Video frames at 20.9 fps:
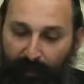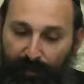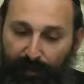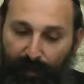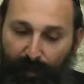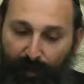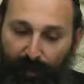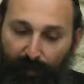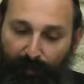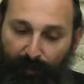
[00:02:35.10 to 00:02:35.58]

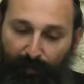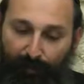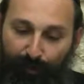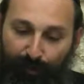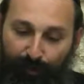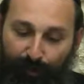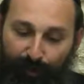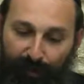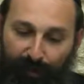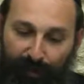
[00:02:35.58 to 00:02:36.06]
So
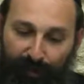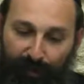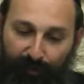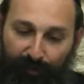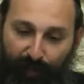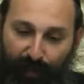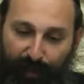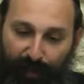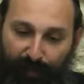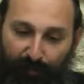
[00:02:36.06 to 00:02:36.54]
during this
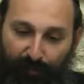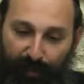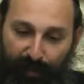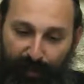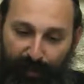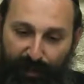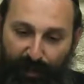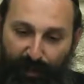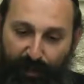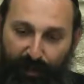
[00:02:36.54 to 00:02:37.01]
week, we
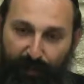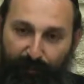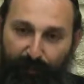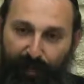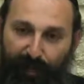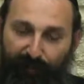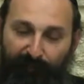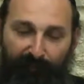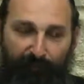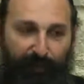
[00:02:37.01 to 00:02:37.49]
started
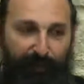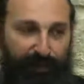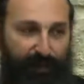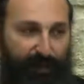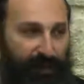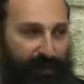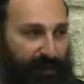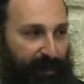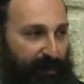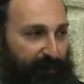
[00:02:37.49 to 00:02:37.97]
by
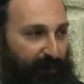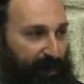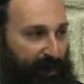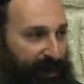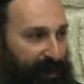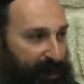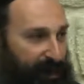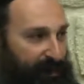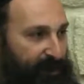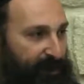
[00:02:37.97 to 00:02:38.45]
first seeing the
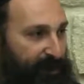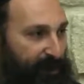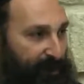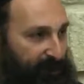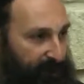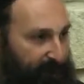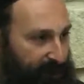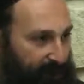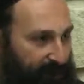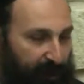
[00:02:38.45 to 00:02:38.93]

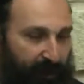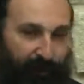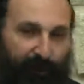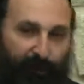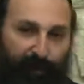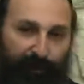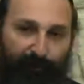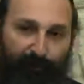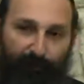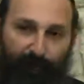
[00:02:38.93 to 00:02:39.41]
chesed in
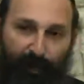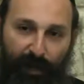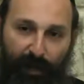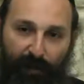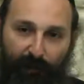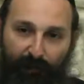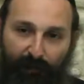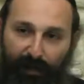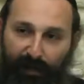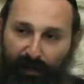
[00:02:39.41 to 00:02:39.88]
the
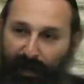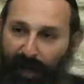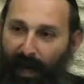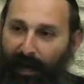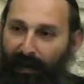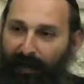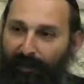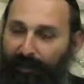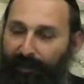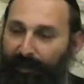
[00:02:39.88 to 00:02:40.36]
gvura, the
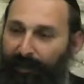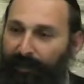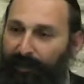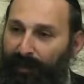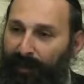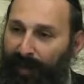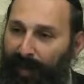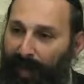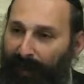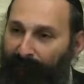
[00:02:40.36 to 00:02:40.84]
kindness and
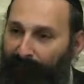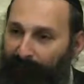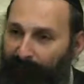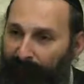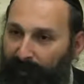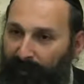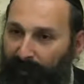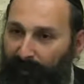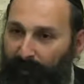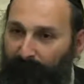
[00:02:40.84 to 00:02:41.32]
the
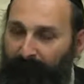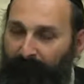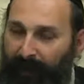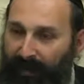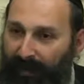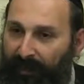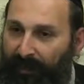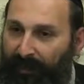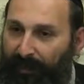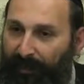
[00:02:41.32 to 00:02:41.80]
love
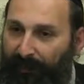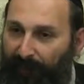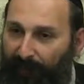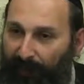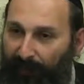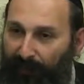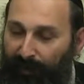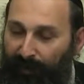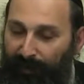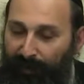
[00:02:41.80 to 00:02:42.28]
in
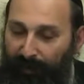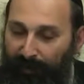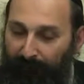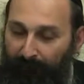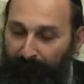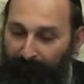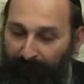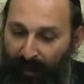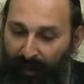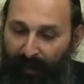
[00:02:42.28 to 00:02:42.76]
severity.
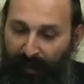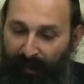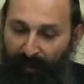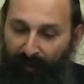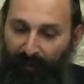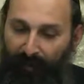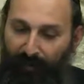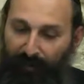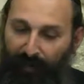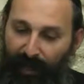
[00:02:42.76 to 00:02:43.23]

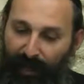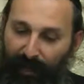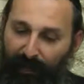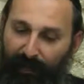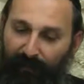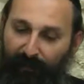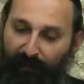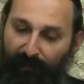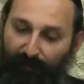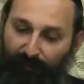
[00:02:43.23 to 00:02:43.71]

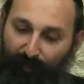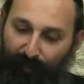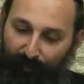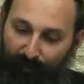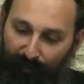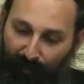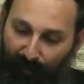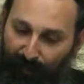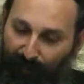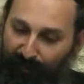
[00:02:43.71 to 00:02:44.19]
Then we
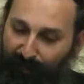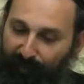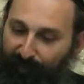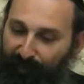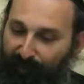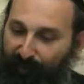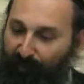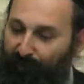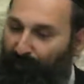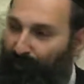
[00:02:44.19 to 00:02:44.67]
moved
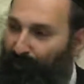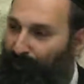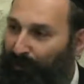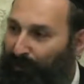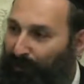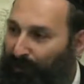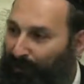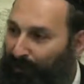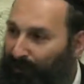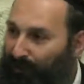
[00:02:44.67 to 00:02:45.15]

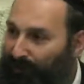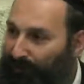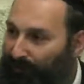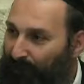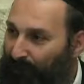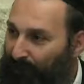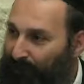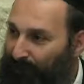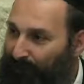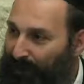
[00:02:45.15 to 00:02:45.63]
to
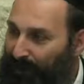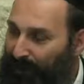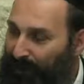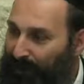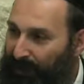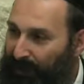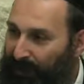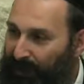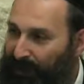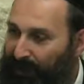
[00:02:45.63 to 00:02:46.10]
what we
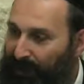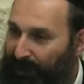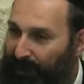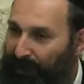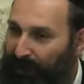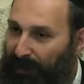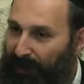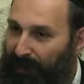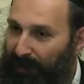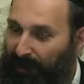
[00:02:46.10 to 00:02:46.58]
said
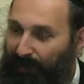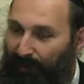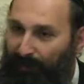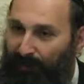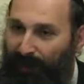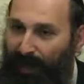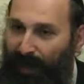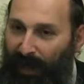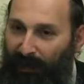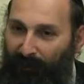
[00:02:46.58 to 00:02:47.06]
yesterday, is
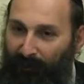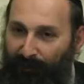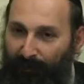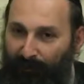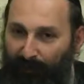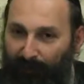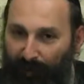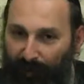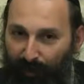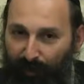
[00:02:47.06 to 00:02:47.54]
to
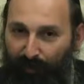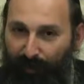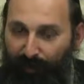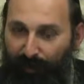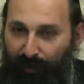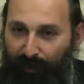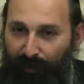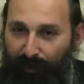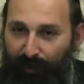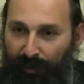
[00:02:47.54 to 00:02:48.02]
gather
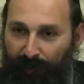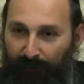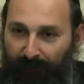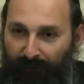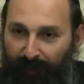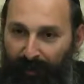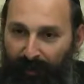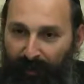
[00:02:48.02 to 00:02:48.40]
courage